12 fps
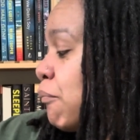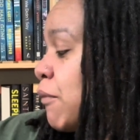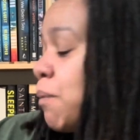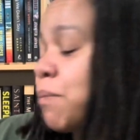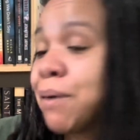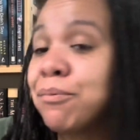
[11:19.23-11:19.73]

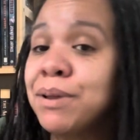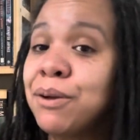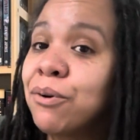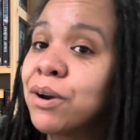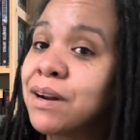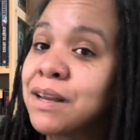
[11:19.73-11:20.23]
Probably
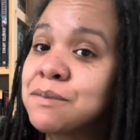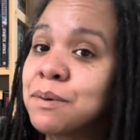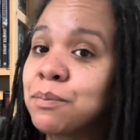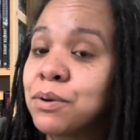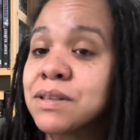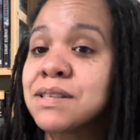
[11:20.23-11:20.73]
organize my
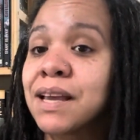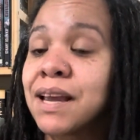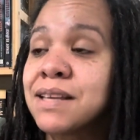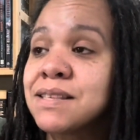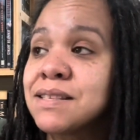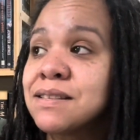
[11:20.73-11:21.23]
books. Like
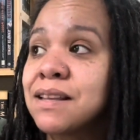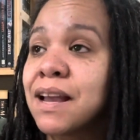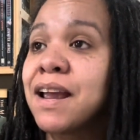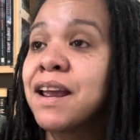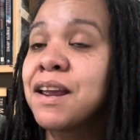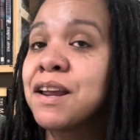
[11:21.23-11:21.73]

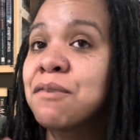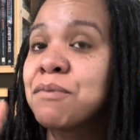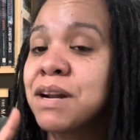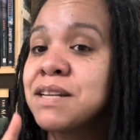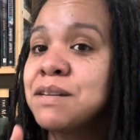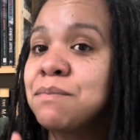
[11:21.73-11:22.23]
when
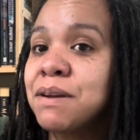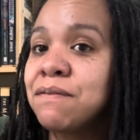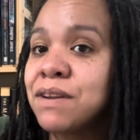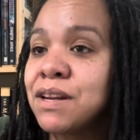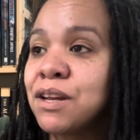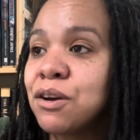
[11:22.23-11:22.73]
I did my
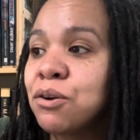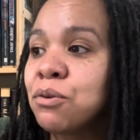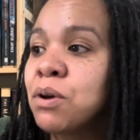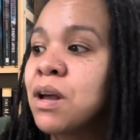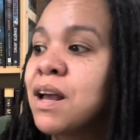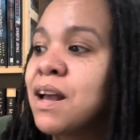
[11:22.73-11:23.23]
video,
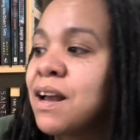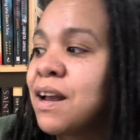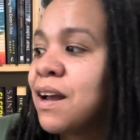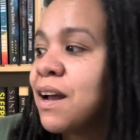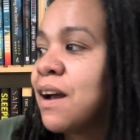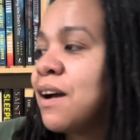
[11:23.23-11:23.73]

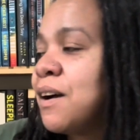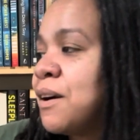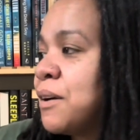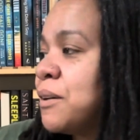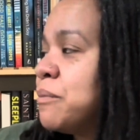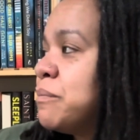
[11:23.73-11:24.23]

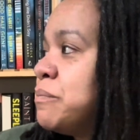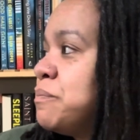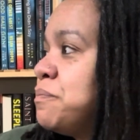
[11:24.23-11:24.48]
I